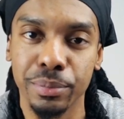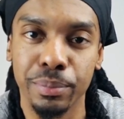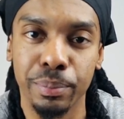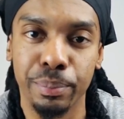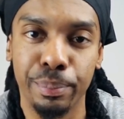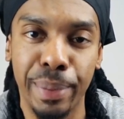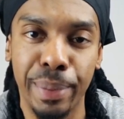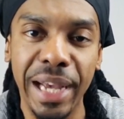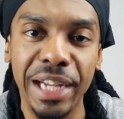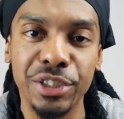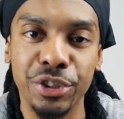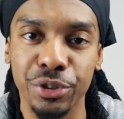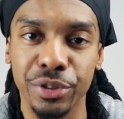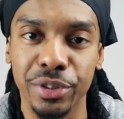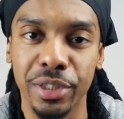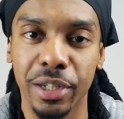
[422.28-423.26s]
pace
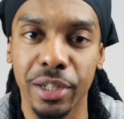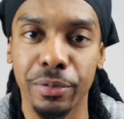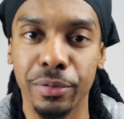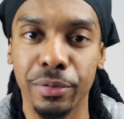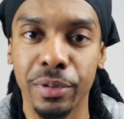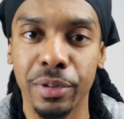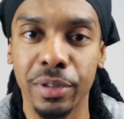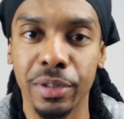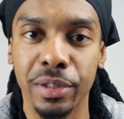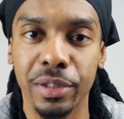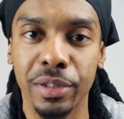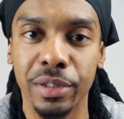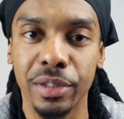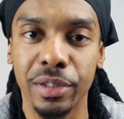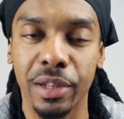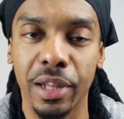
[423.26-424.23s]
yourself.
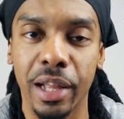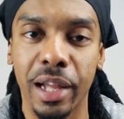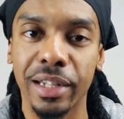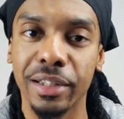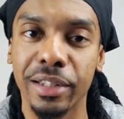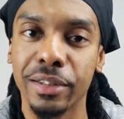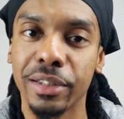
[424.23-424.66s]
Like,